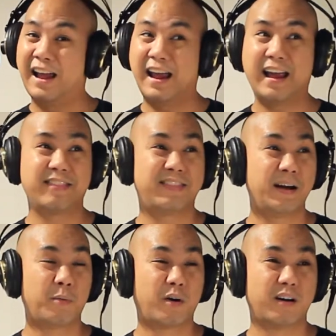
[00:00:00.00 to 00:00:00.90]
And they
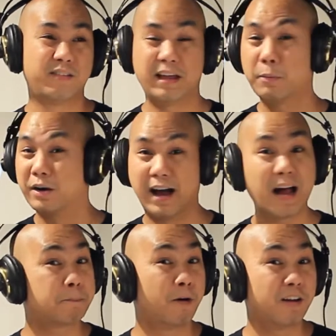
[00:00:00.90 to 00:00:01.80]
were
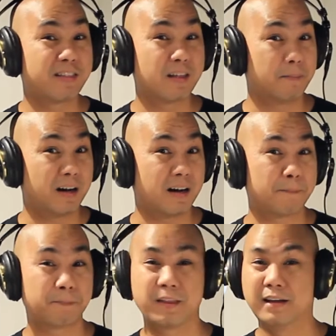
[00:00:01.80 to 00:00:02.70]
not pulling them
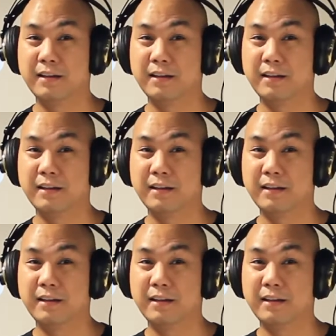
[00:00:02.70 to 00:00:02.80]
up.